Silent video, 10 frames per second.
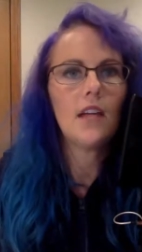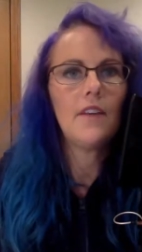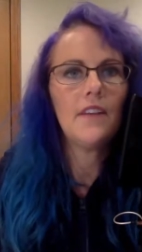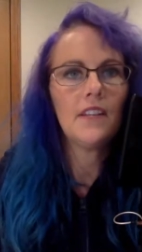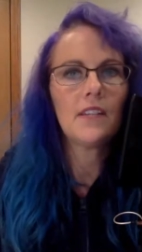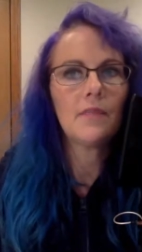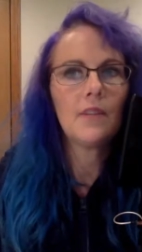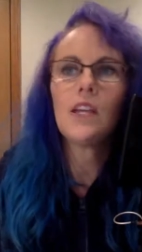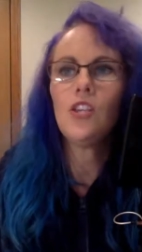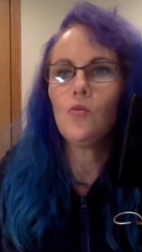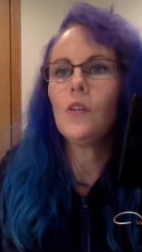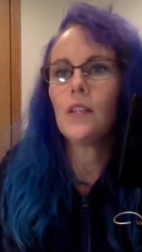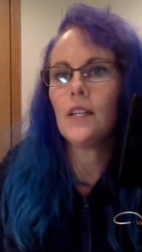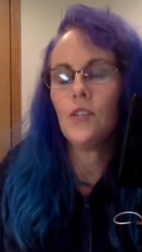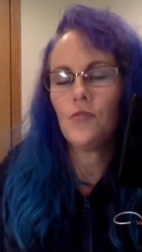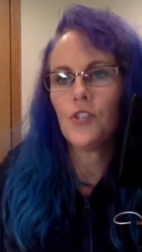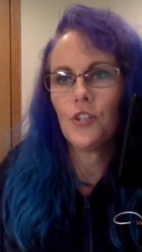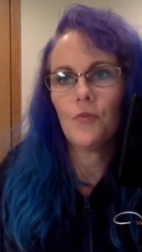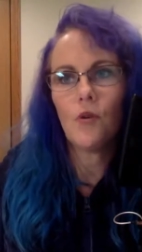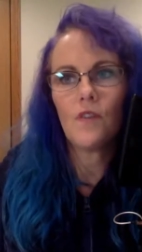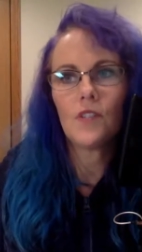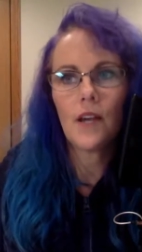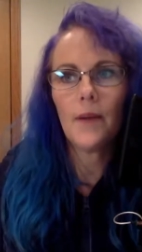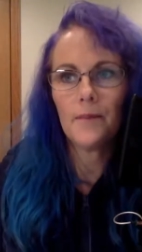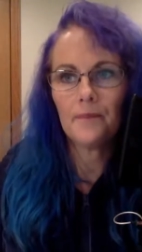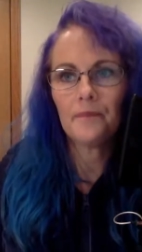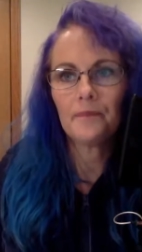And that is something that you will get used to over time.